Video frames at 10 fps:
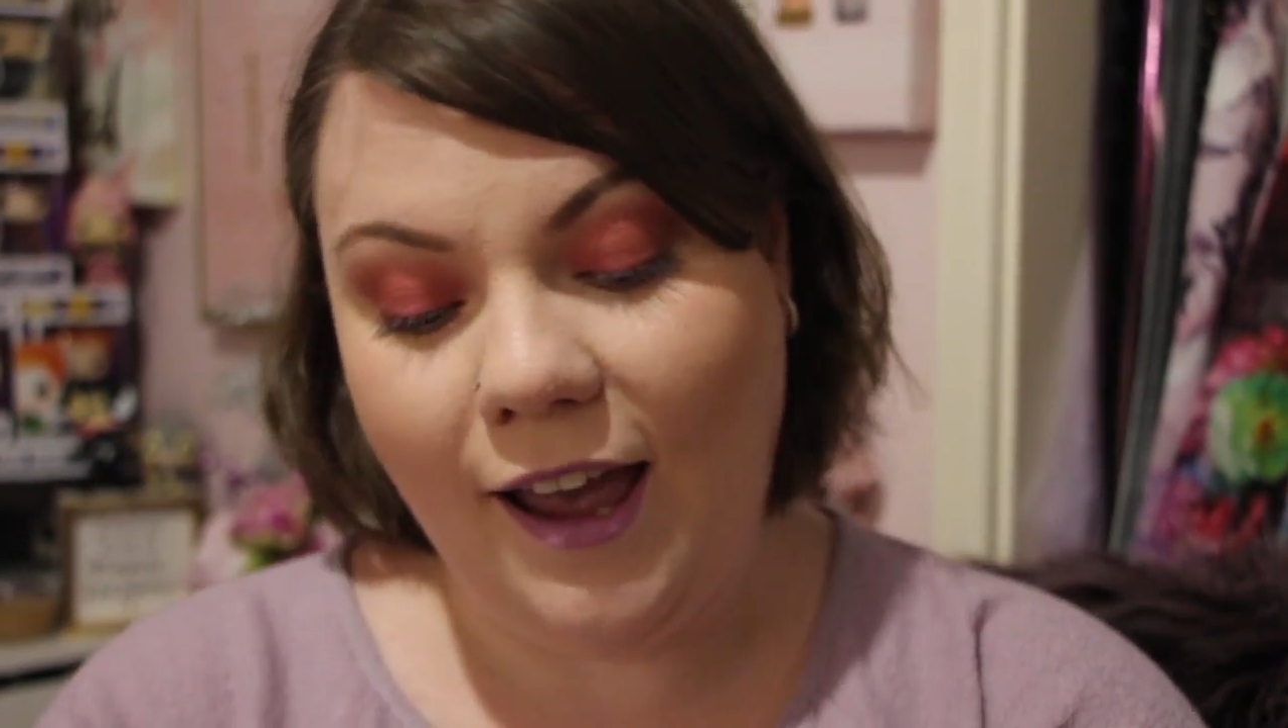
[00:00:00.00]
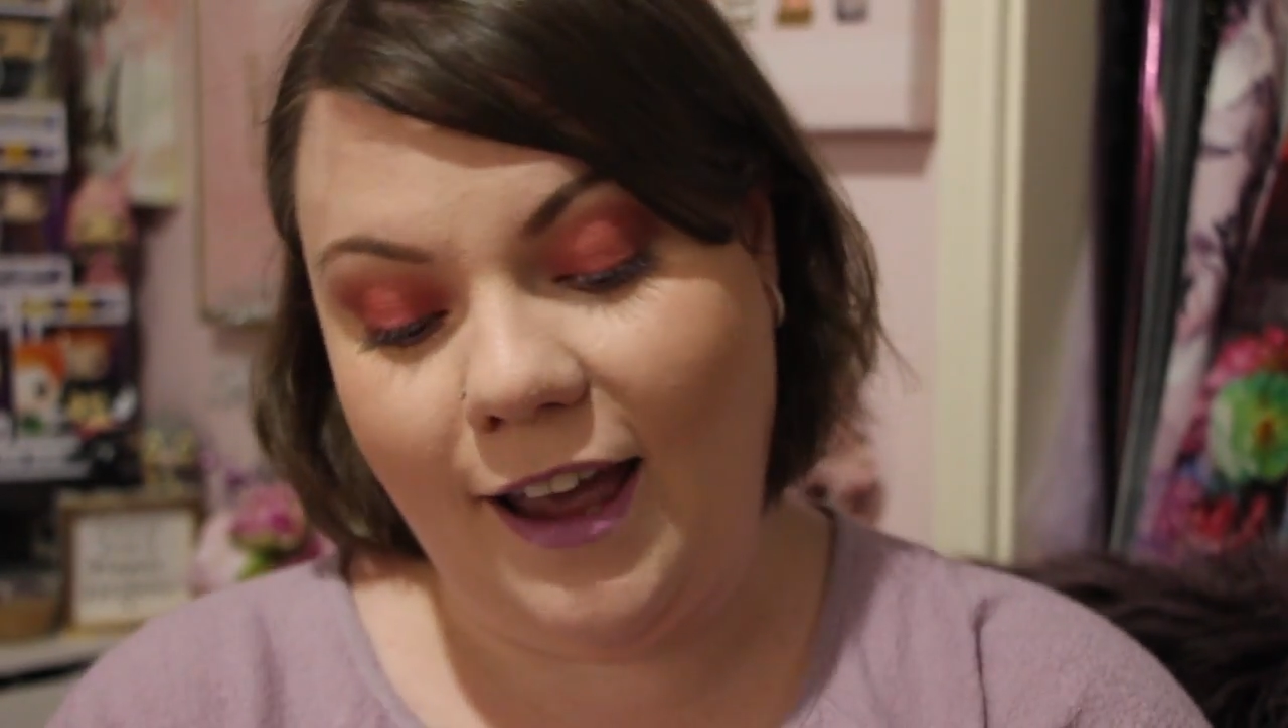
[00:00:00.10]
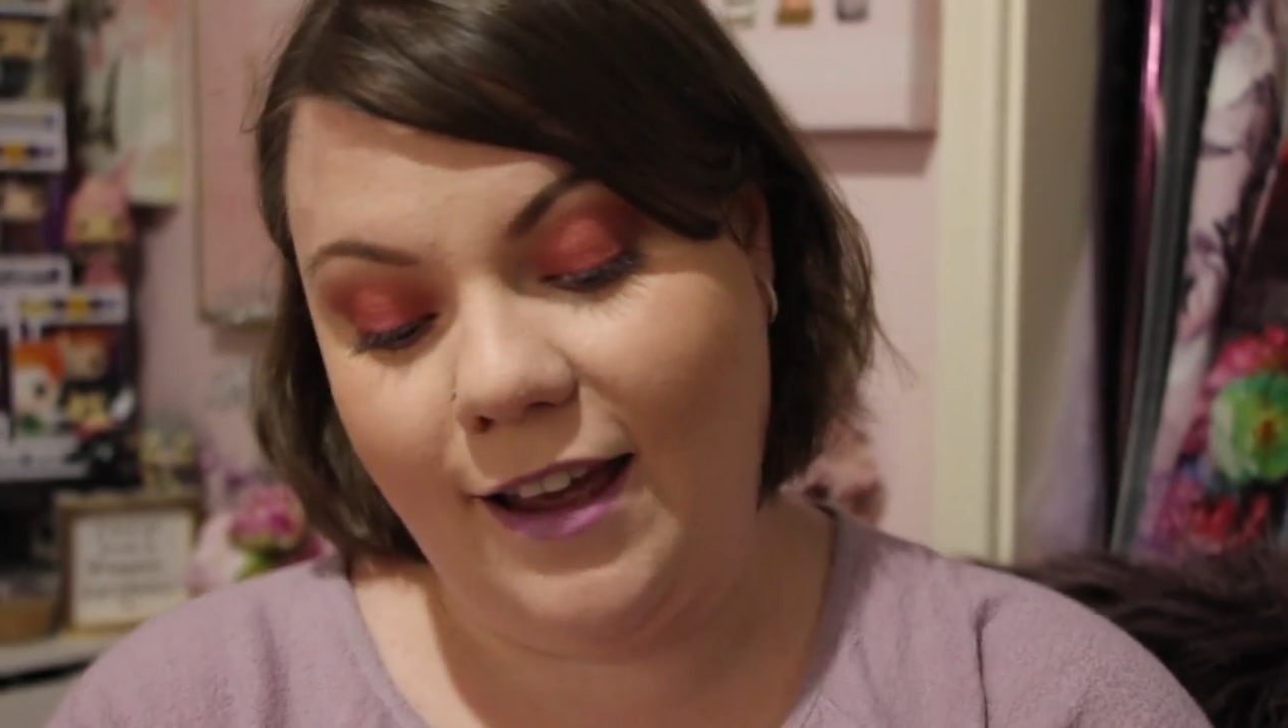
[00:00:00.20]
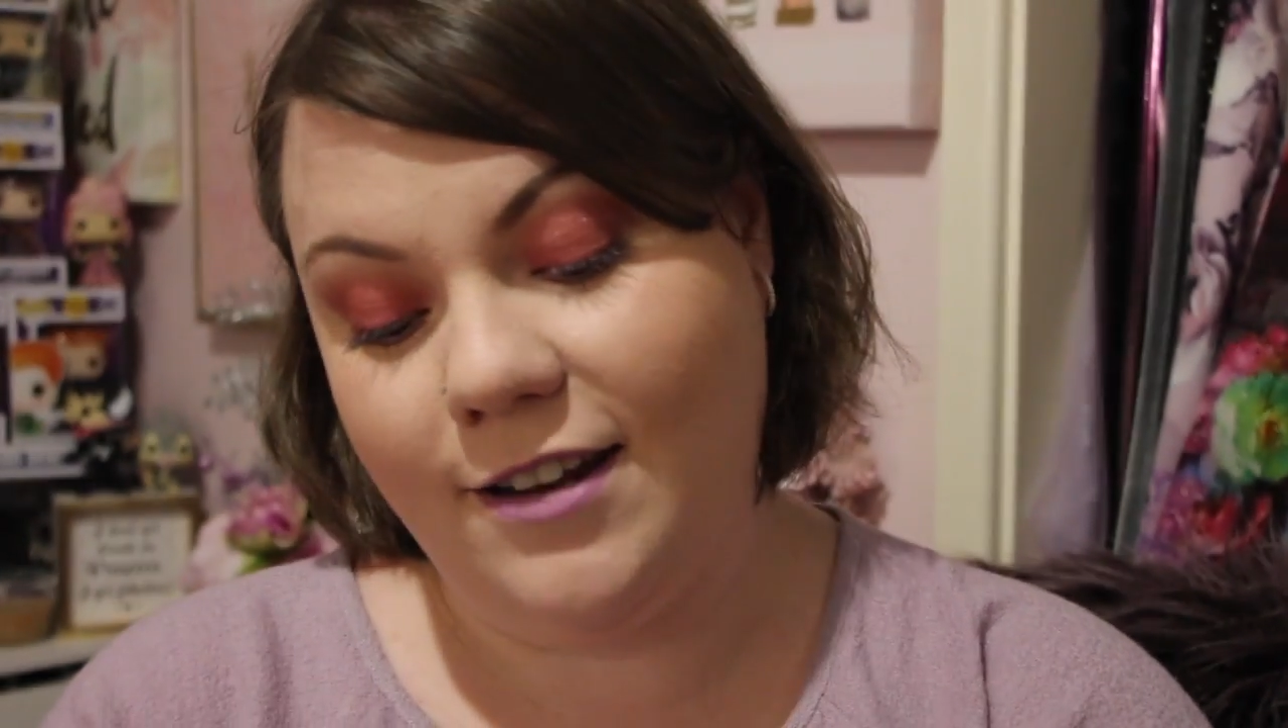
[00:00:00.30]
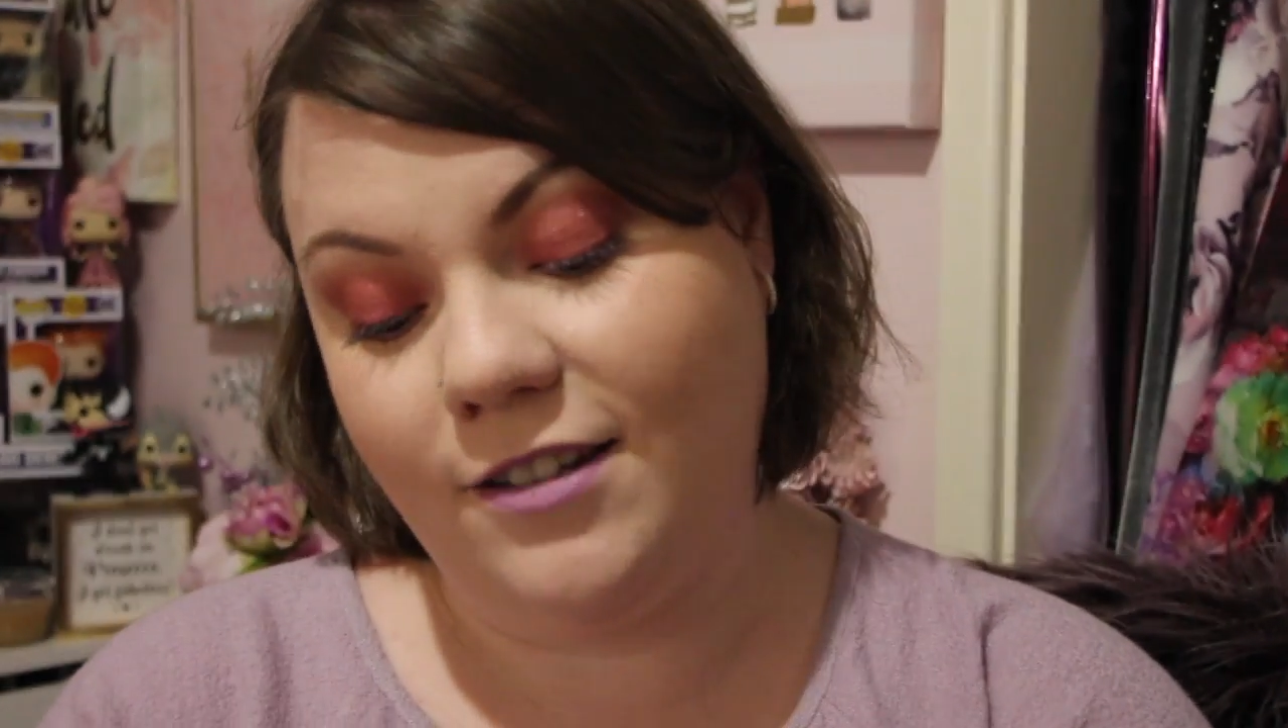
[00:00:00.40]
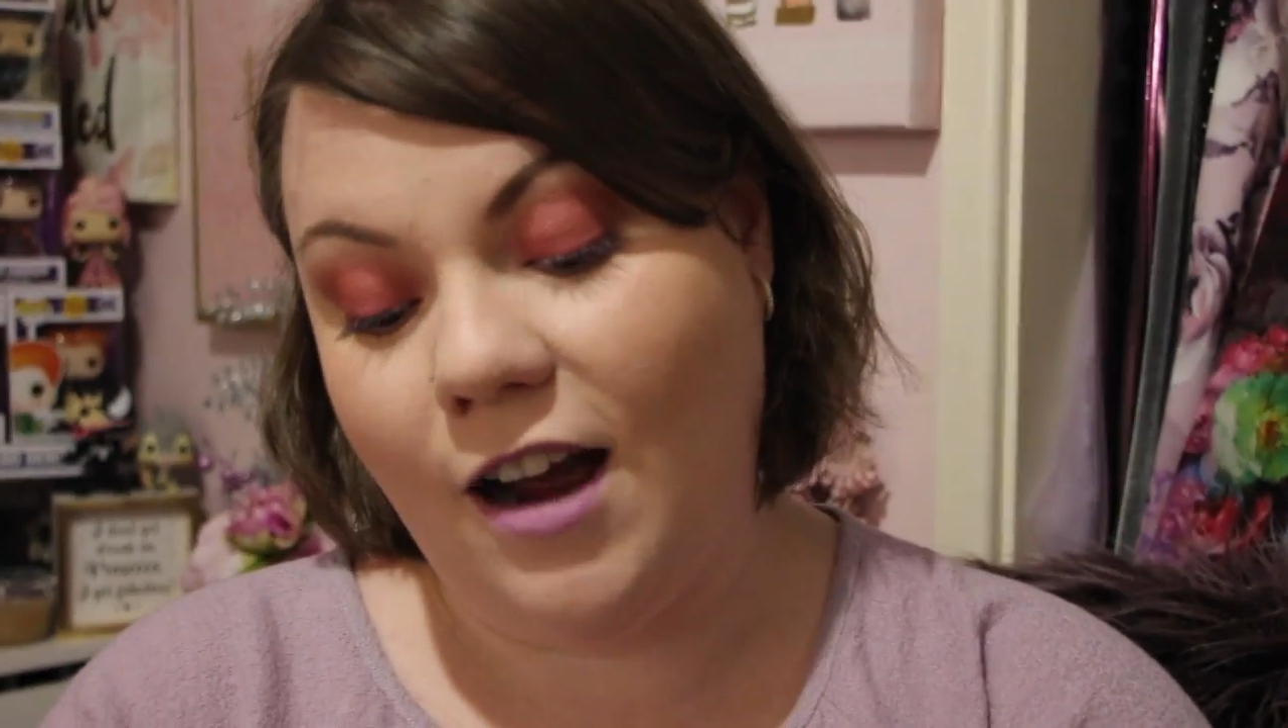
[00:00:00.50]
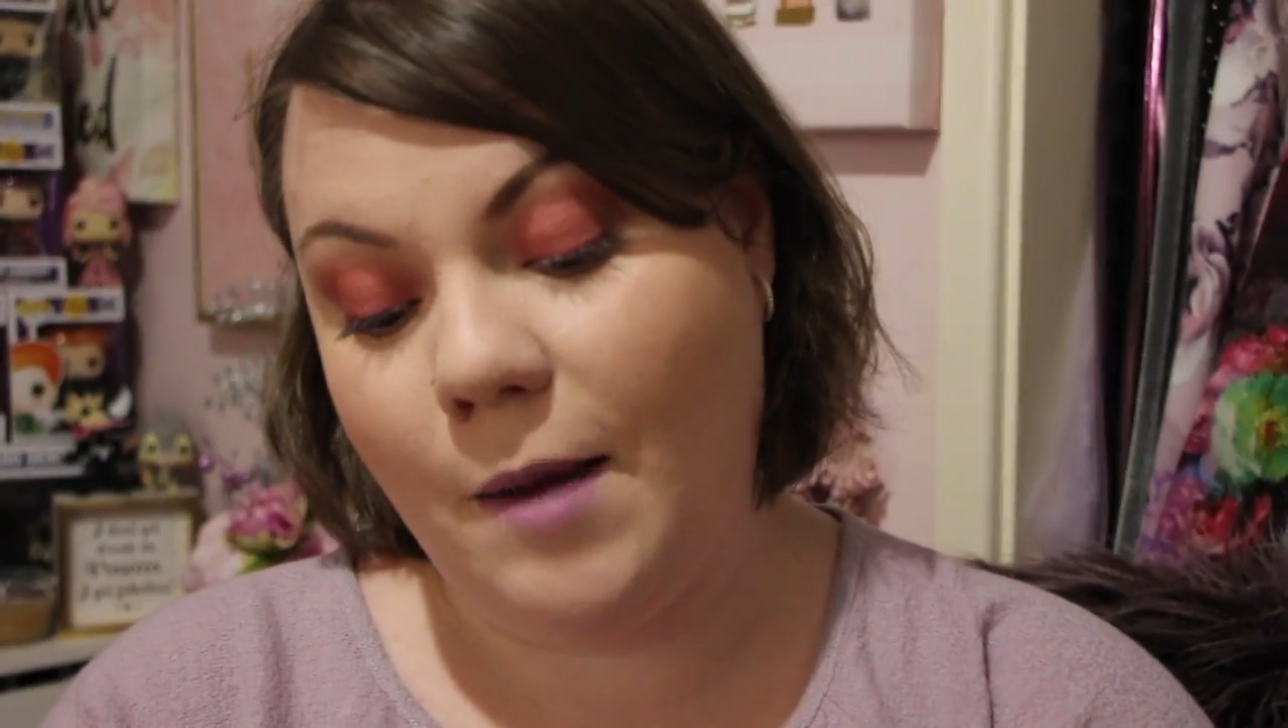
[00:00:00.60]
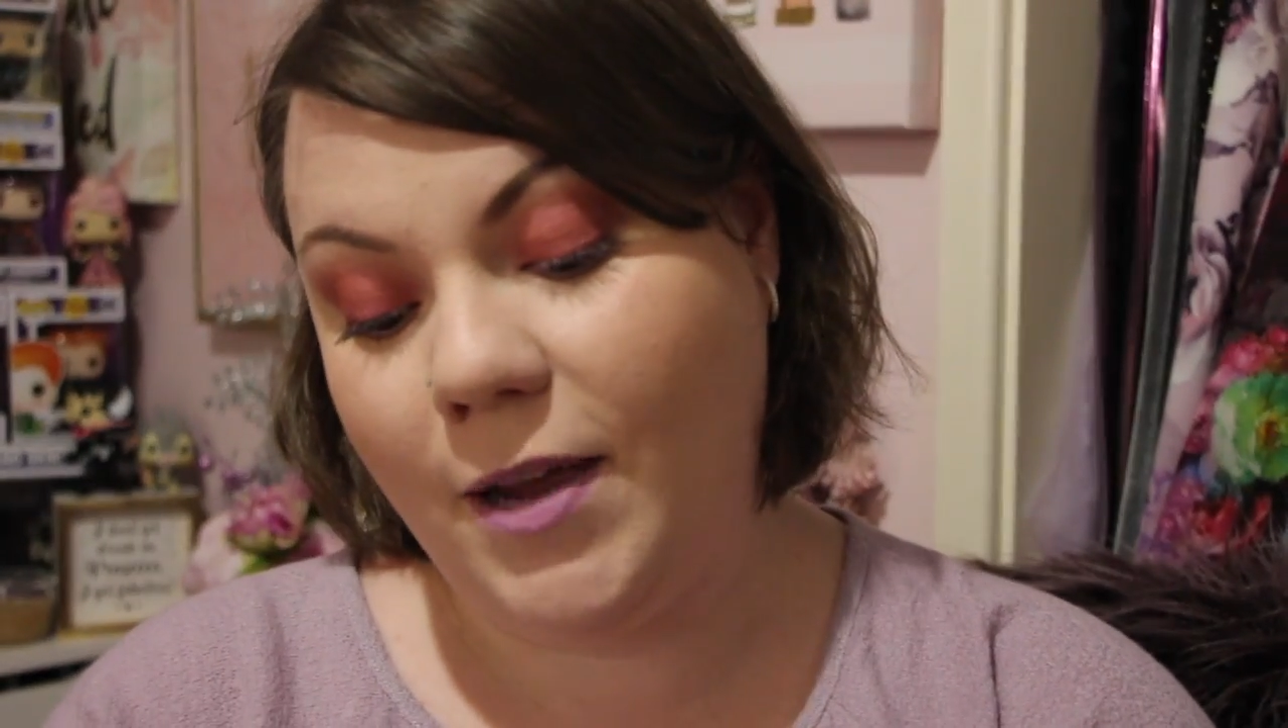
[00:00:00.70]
and I